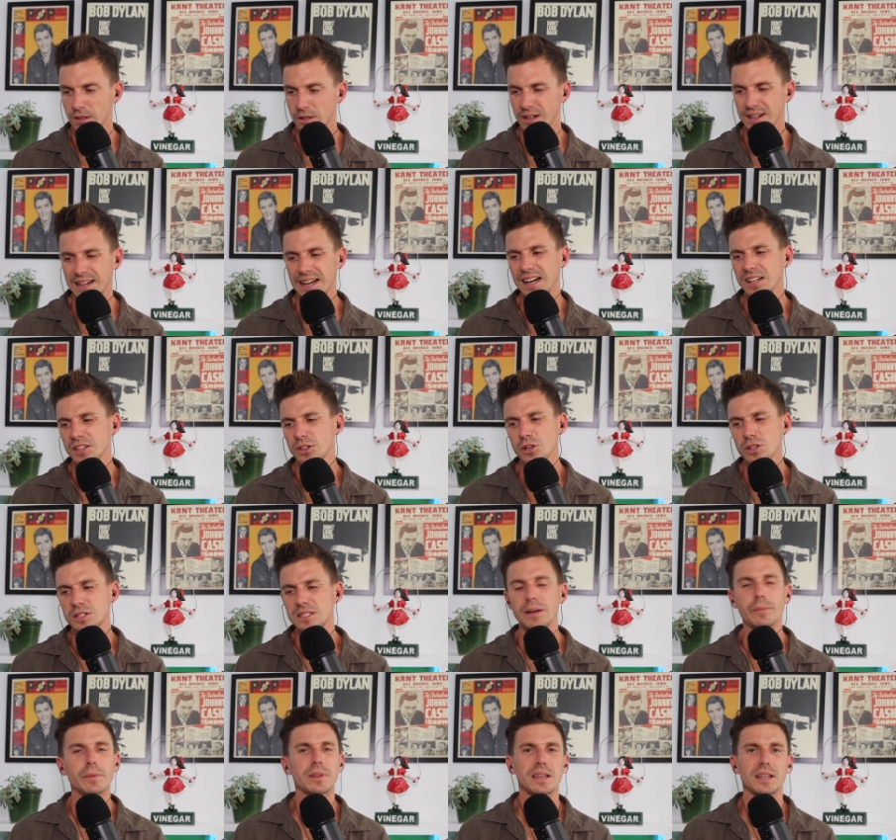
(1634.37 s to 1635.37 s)
I can't use
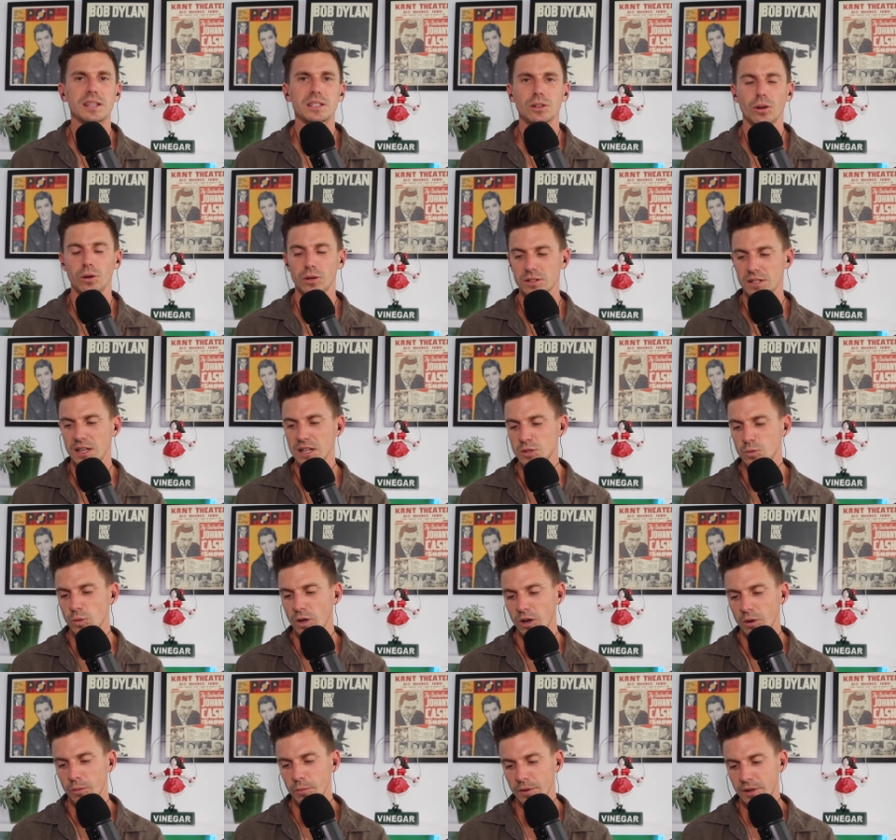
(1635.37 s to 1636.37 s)
some of these songs as
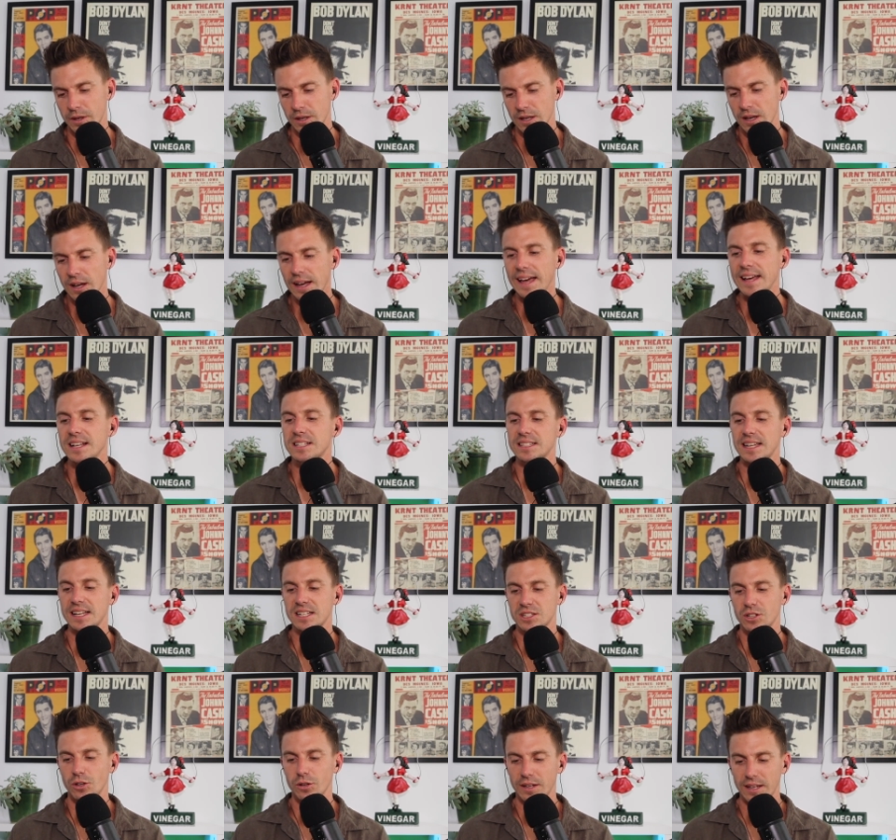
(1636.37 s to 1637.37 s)
well because
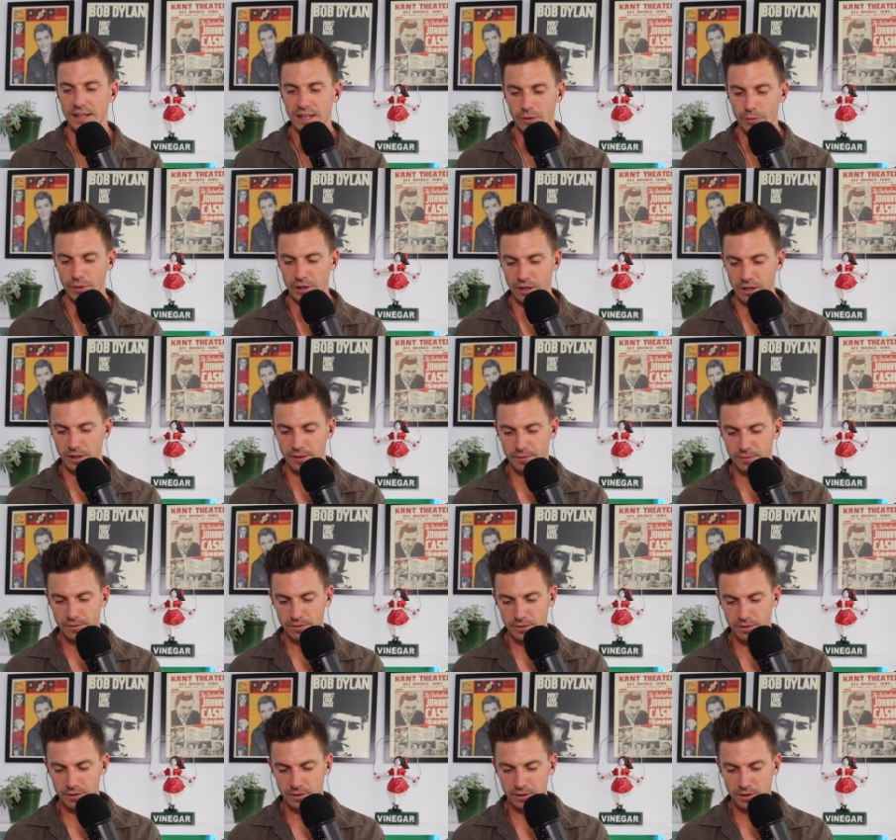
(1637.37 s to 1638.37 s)
Estas Tonne. Here we go.
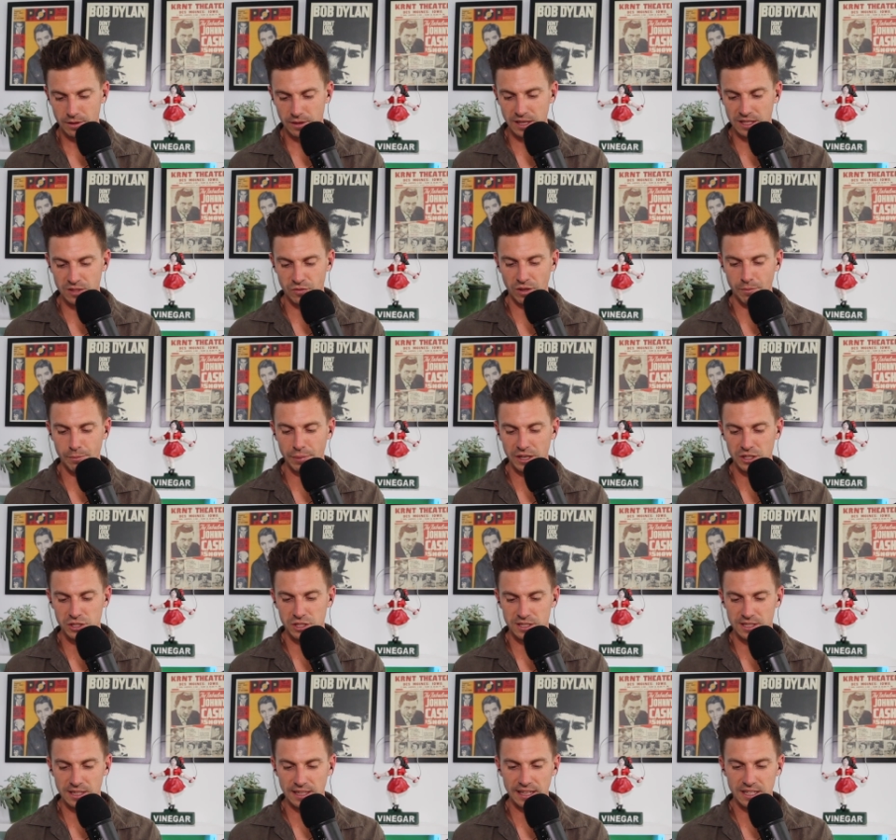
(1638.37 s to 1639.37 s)
Thanks for your
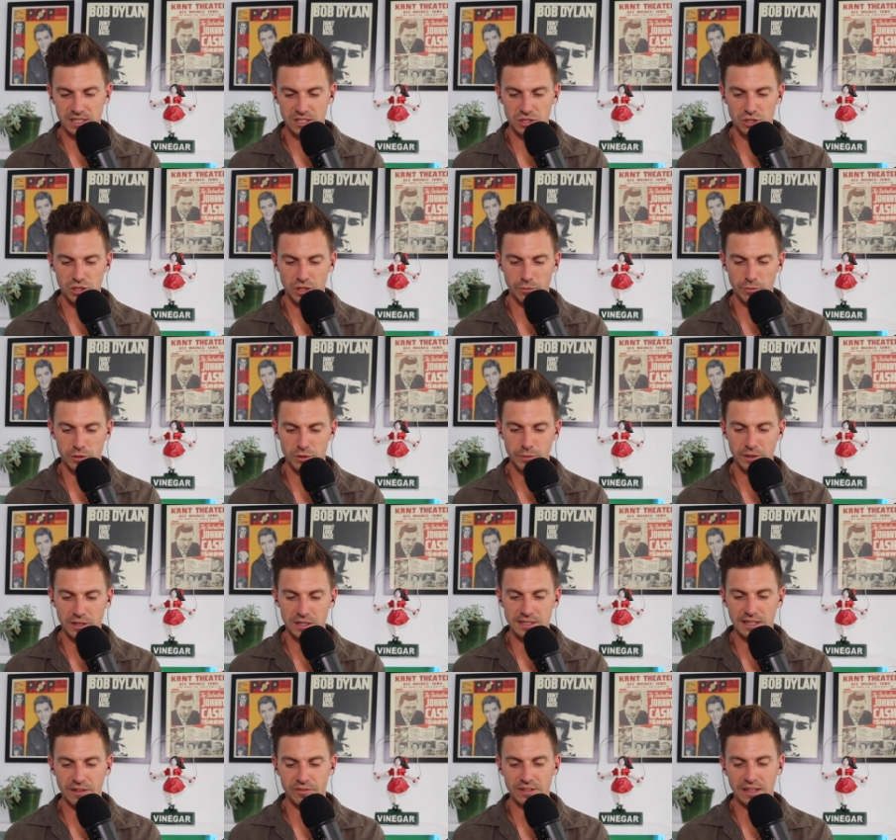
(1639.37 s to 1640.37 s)
patience, ladies and gentlemen. It's been a
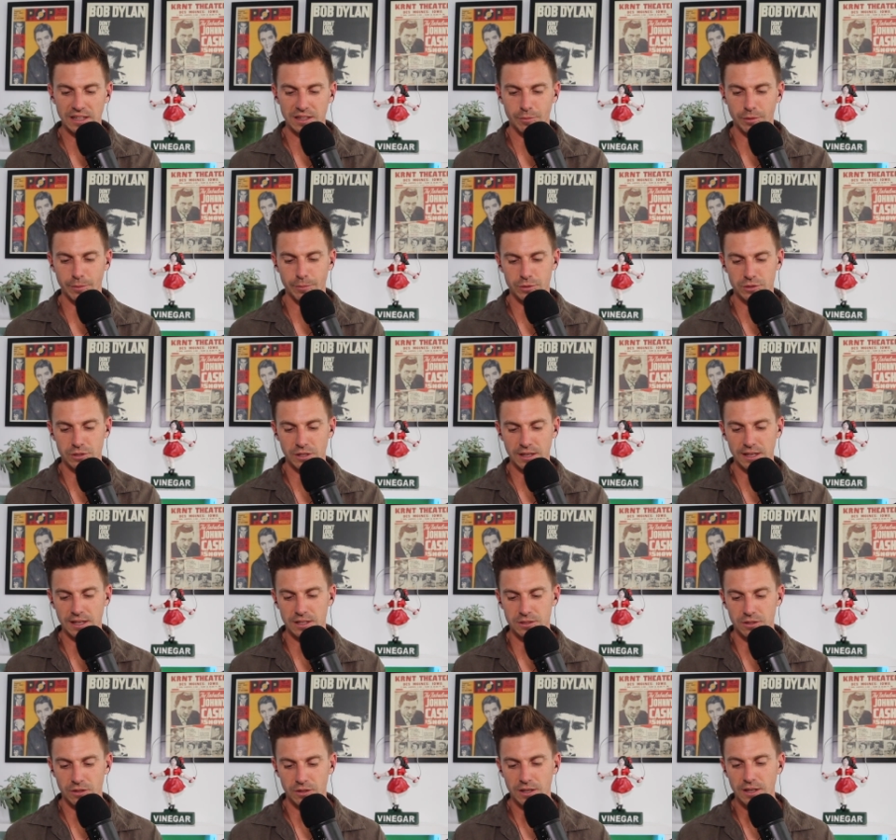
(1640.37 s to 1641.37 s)
tough day in the Popplestone
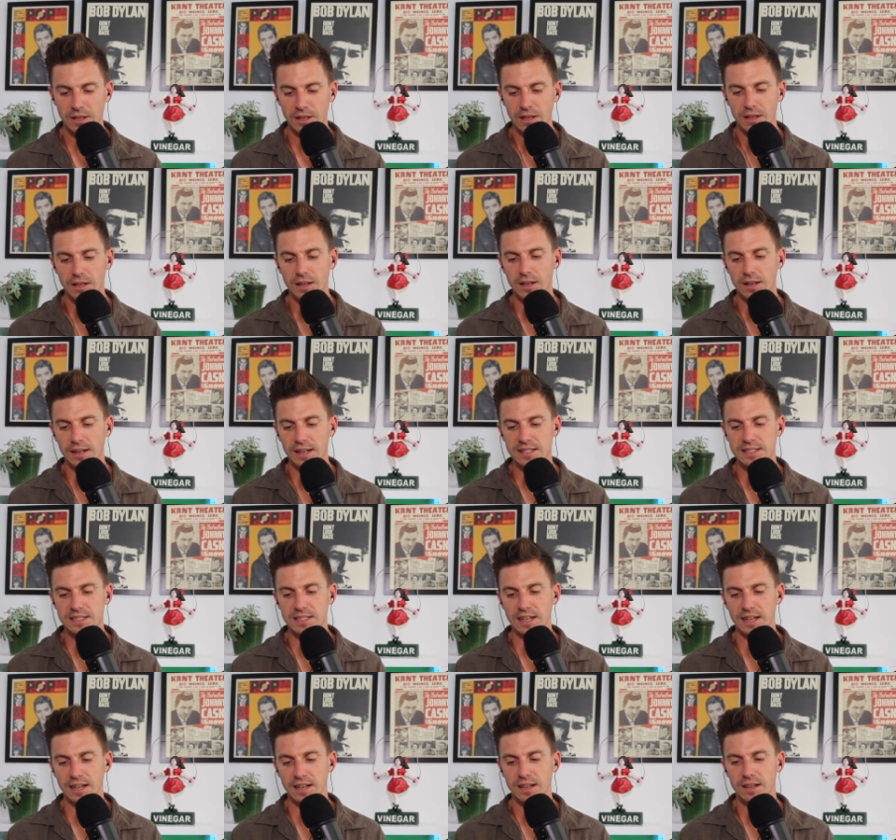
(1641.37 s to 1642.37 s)
household. Let's
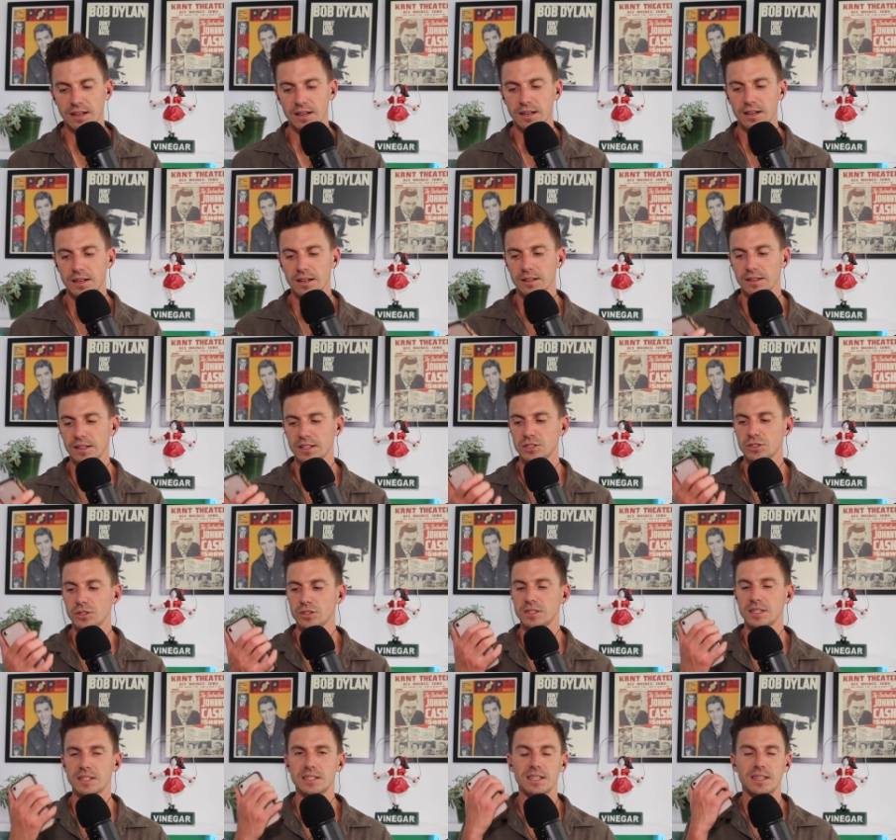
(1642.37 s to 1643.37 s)
uh, let's
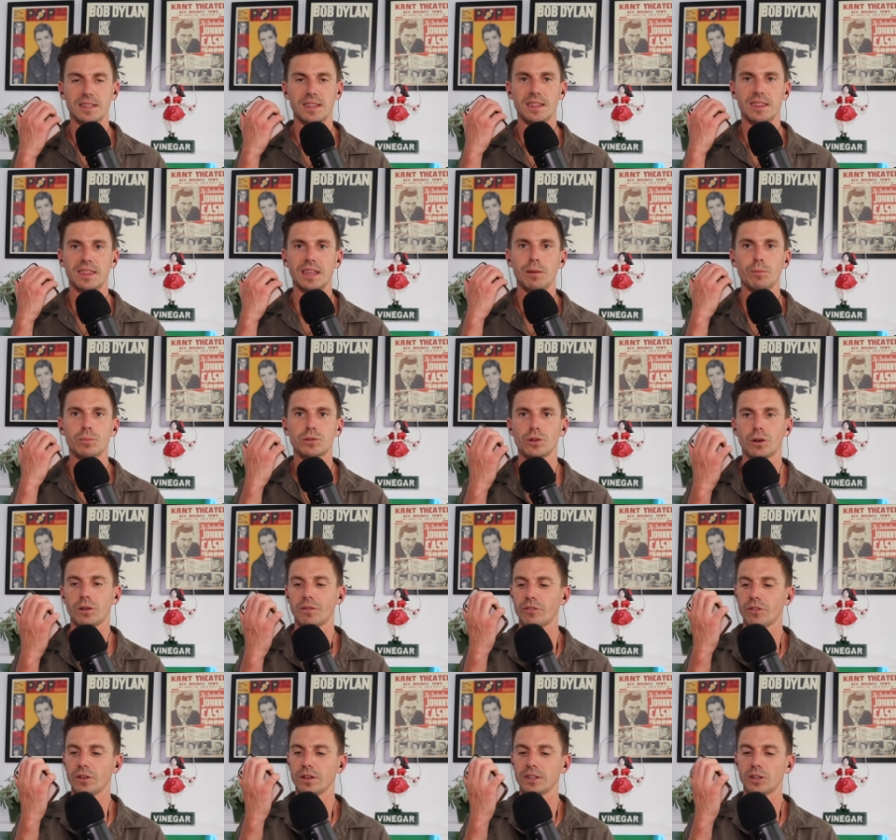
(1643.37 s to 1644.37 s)
use this as the theme song
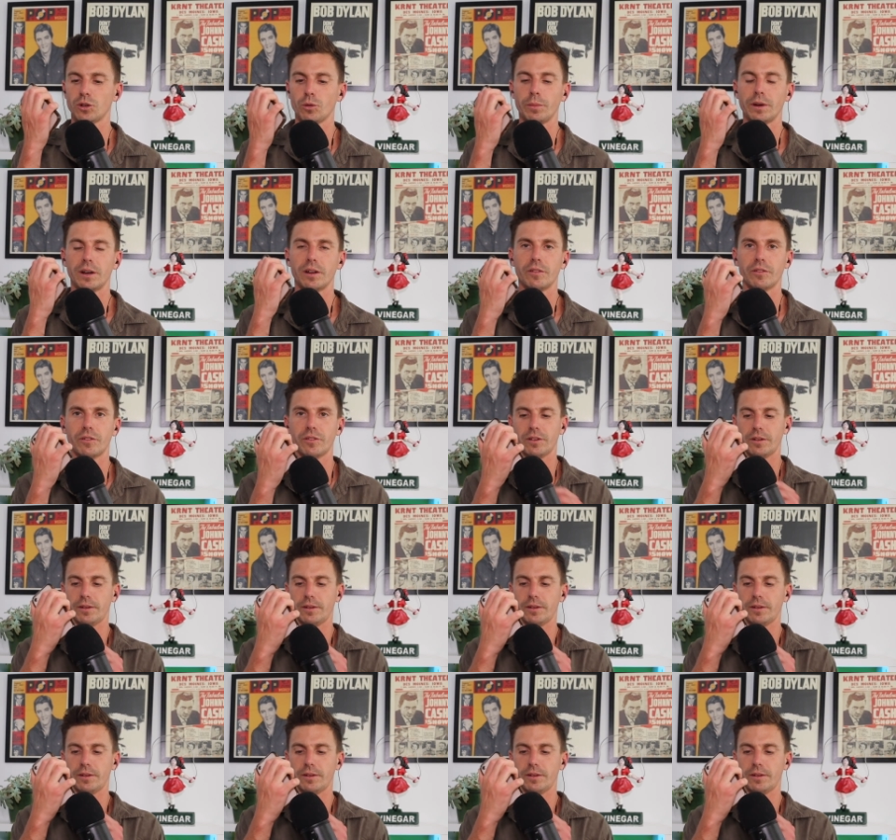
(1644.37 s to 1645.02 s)
for a little bit of